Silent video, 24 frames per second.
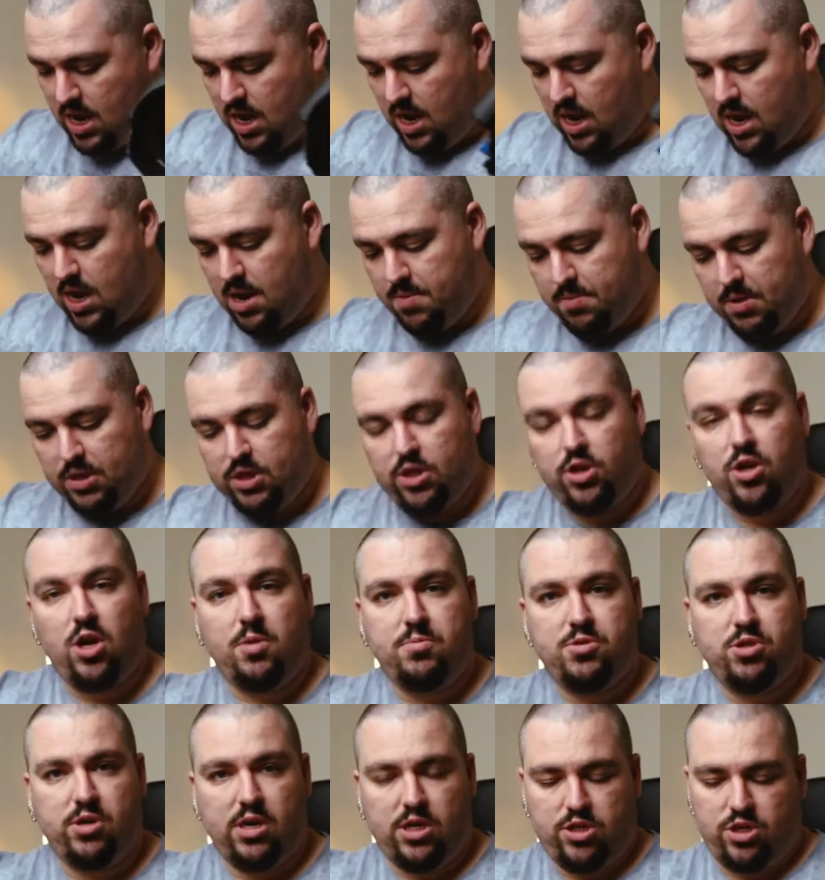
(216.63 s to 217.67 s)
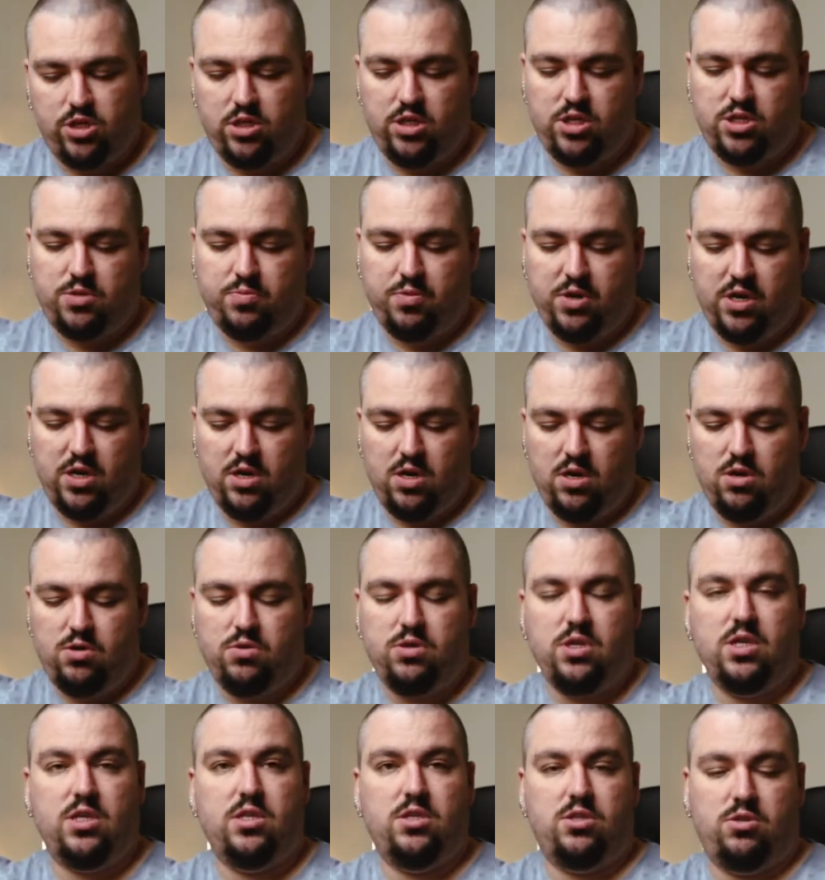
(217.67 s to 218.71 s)
and the knobs are actually spring
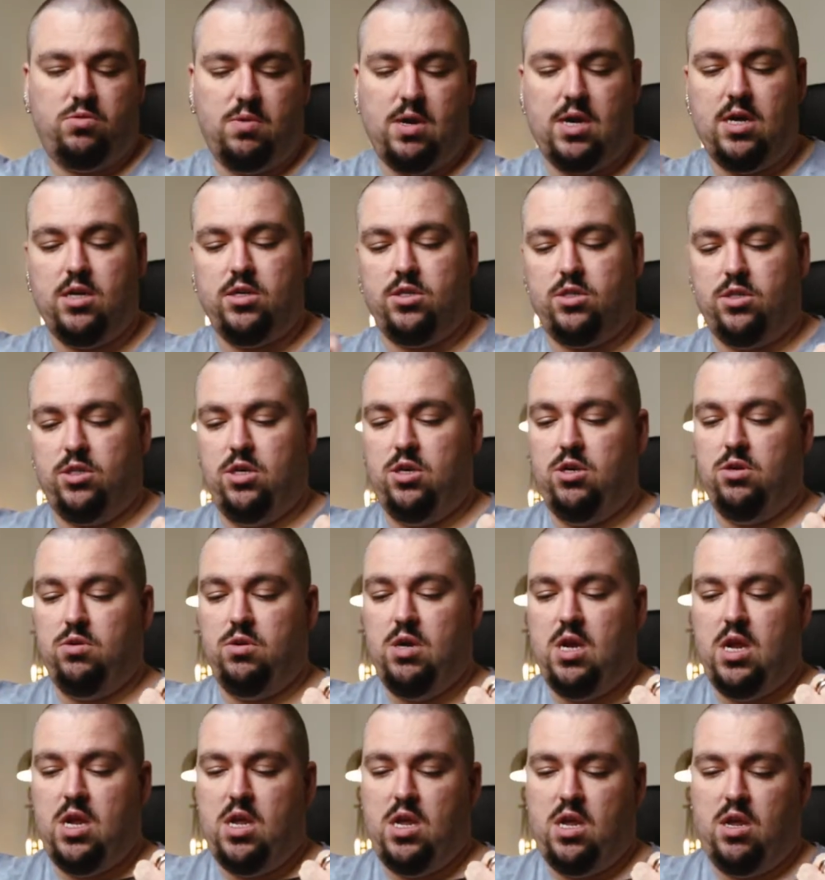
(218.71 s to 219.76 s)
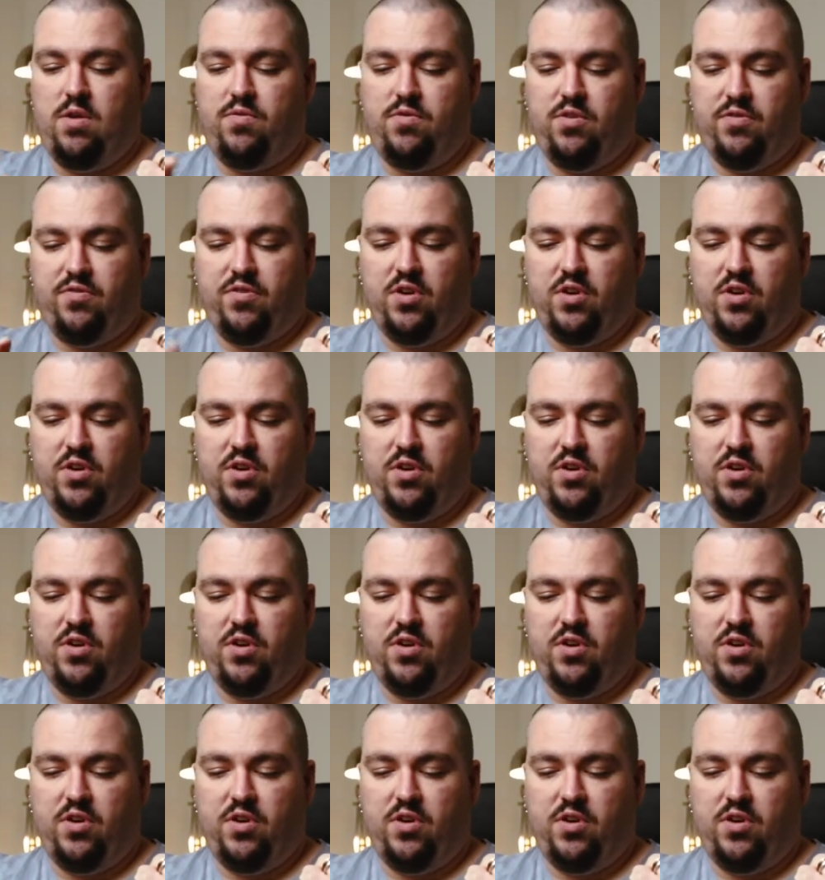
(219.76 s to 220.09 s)
loaded as well, so if you're